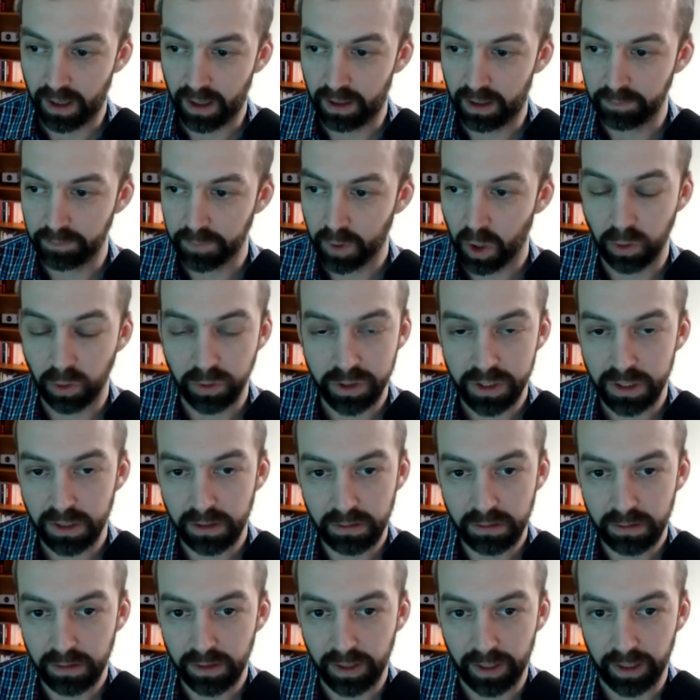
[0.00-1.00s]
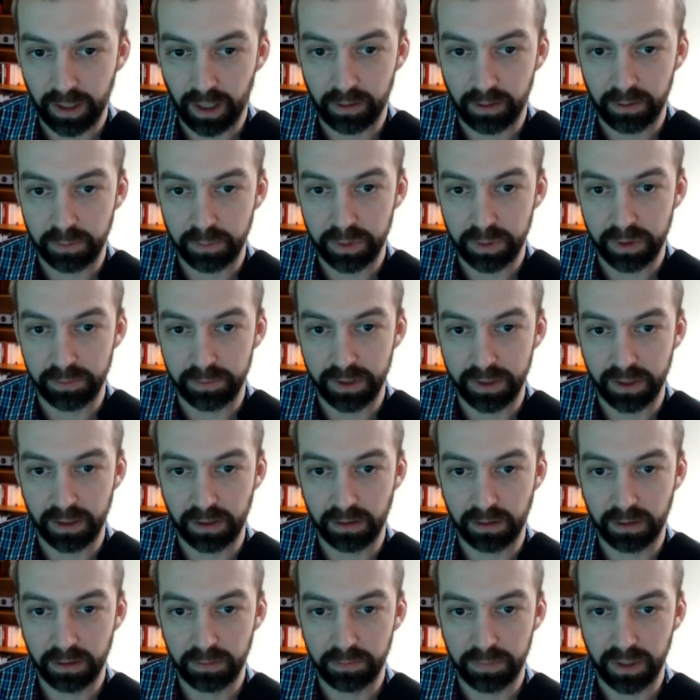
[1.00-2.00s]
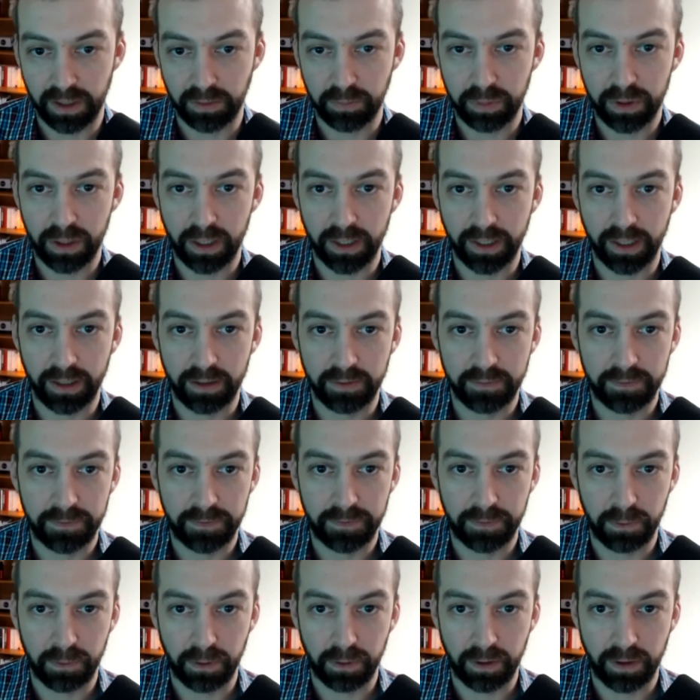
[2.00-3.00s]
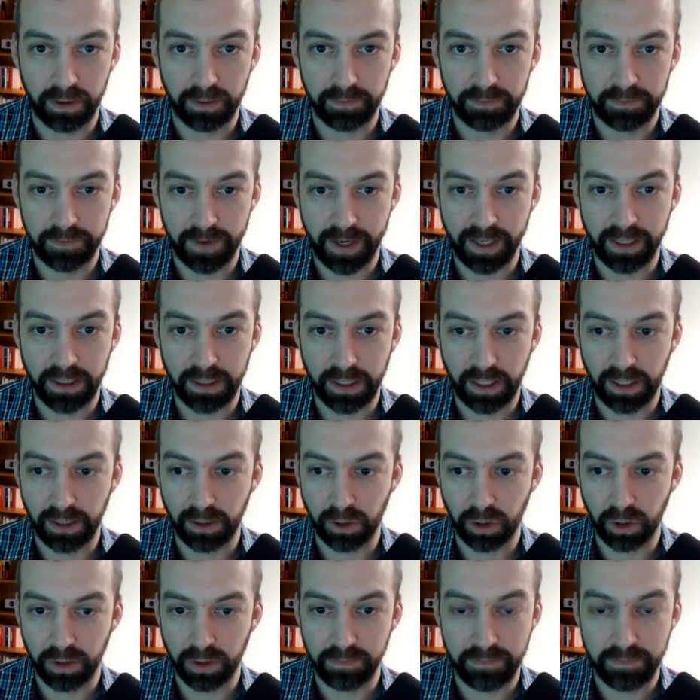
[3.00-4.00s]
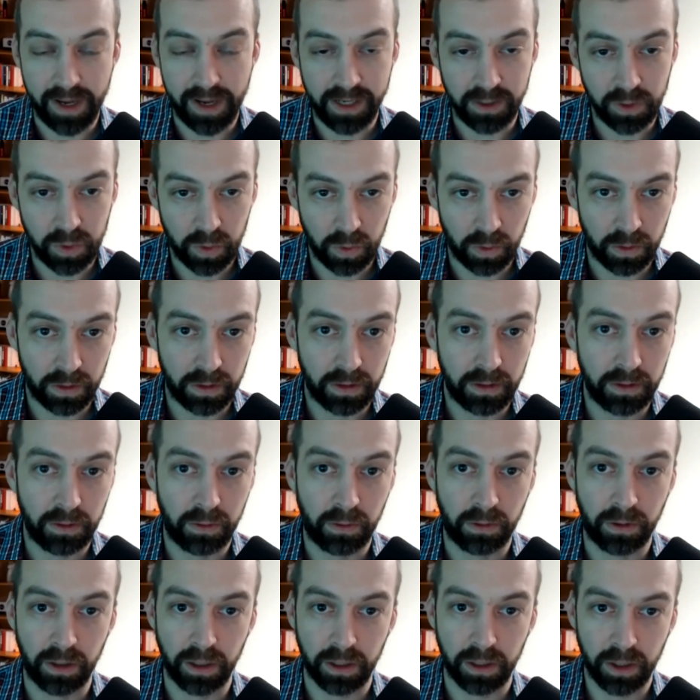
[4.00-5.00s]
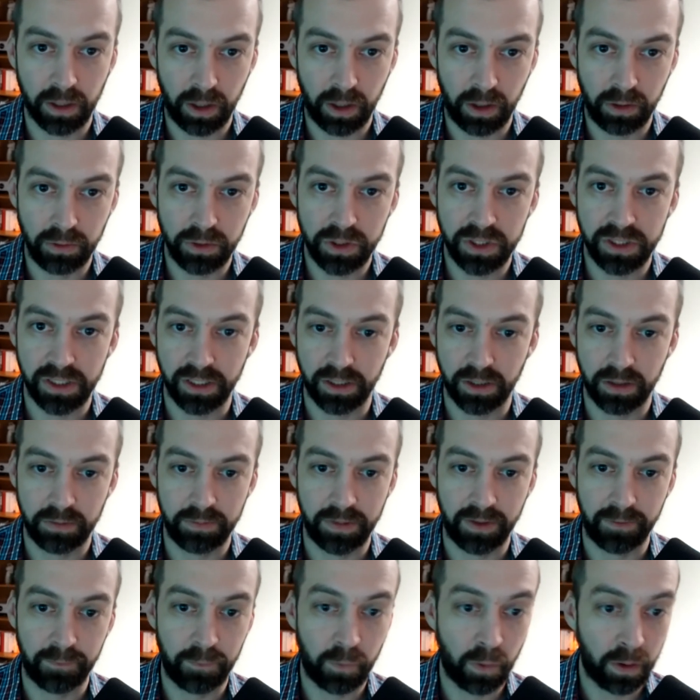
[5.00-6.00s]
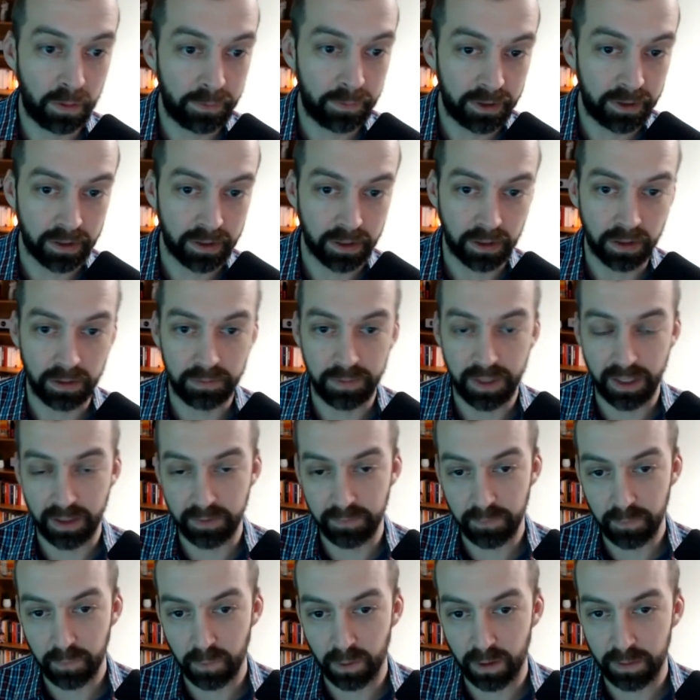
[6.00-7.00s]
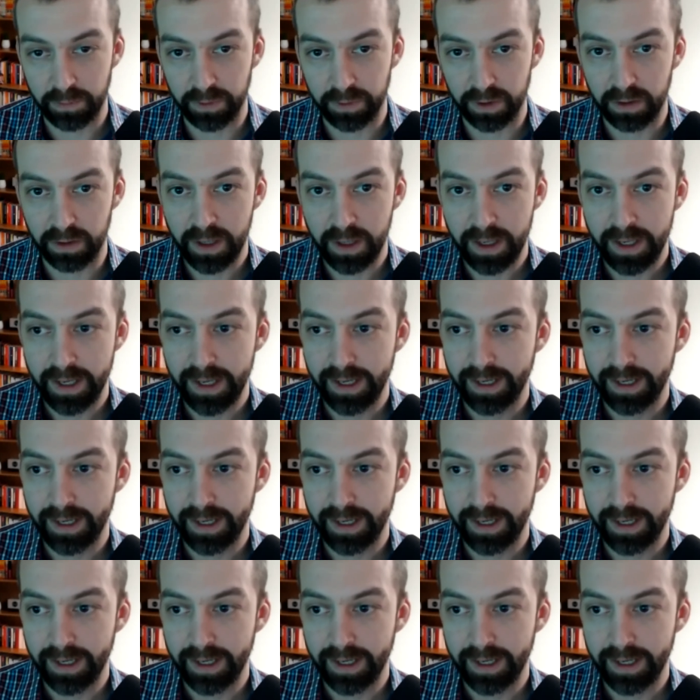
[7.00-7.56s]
Coaching, I would put a big plug in for find a good mentor or a coach. It could be formal, it could be informal.